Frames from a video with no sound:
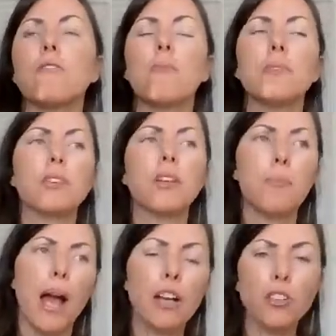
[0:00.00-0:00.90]
from this
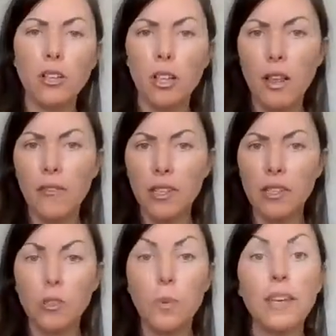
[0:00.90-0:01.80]
compassionate, loving
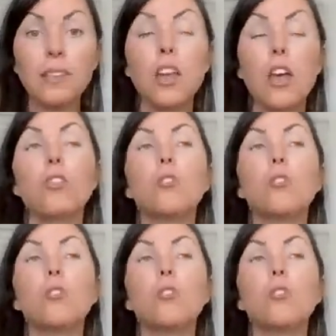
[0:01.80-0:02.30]
space,